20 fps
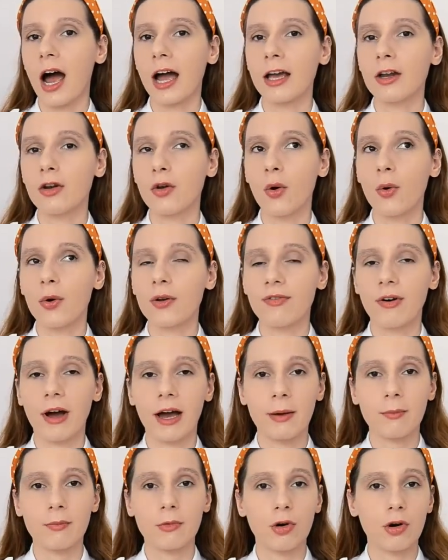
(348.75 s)
I know if
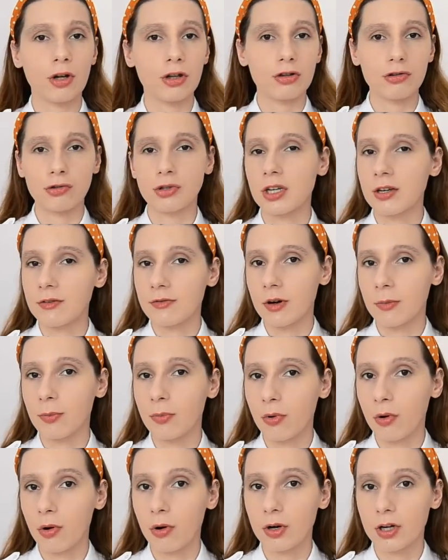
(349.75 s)
I'm going to give
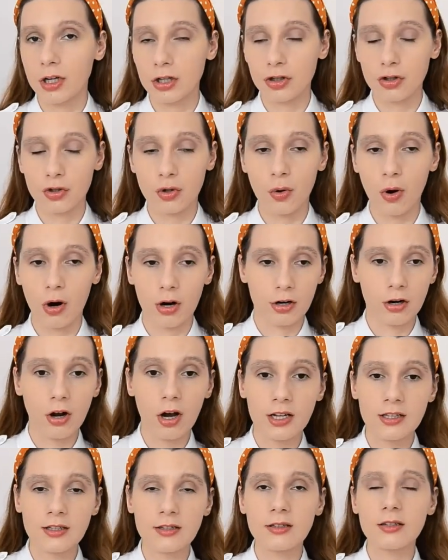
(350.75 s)
up on a show or
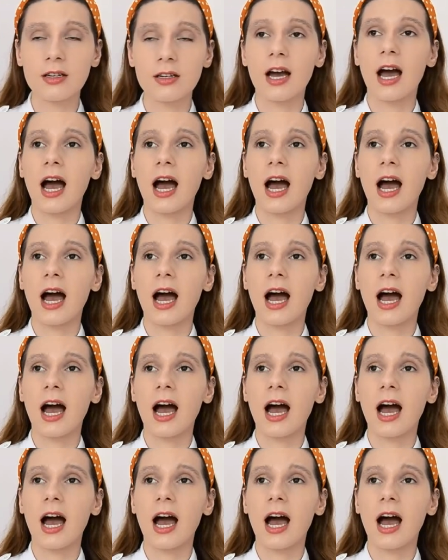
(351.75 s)
not.